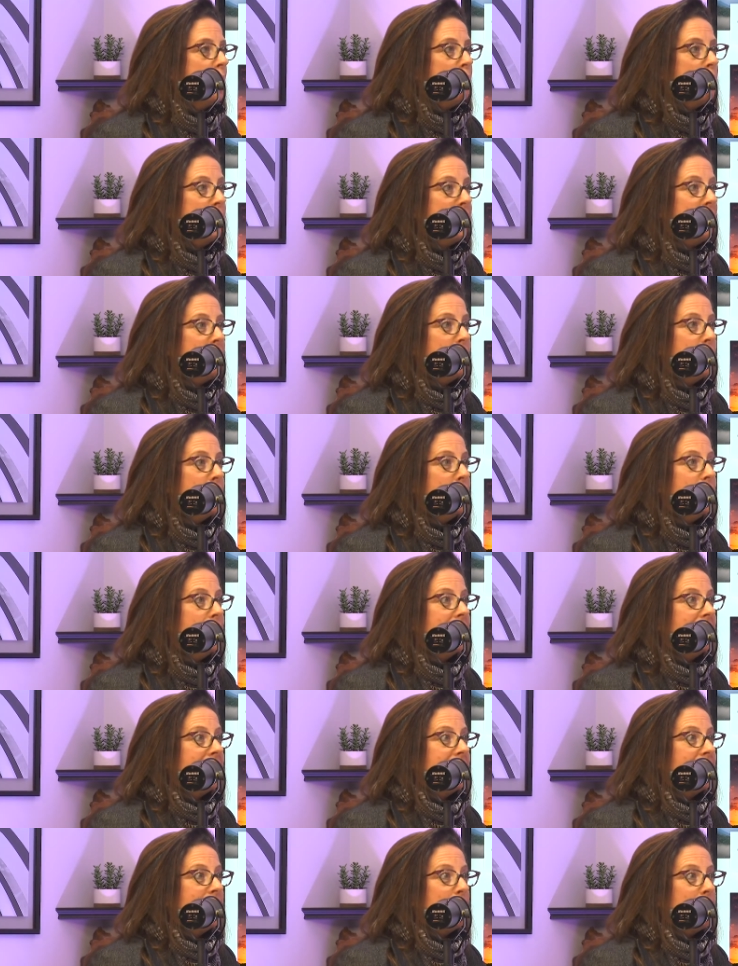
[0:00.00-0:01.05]
But you're.
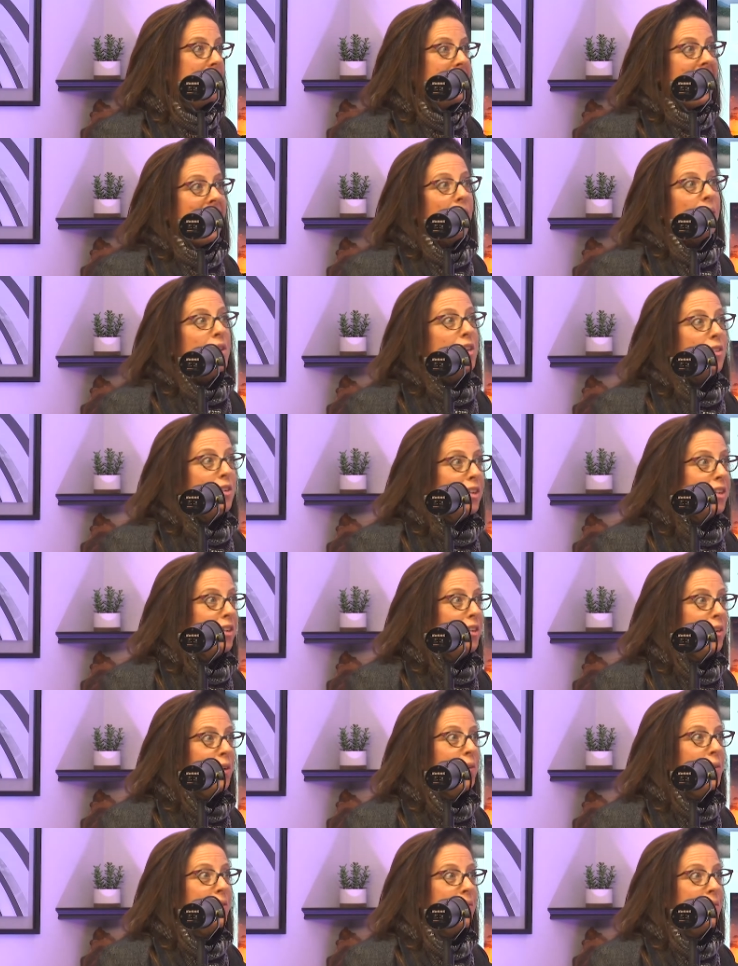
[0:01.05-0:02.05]
But how are you going to know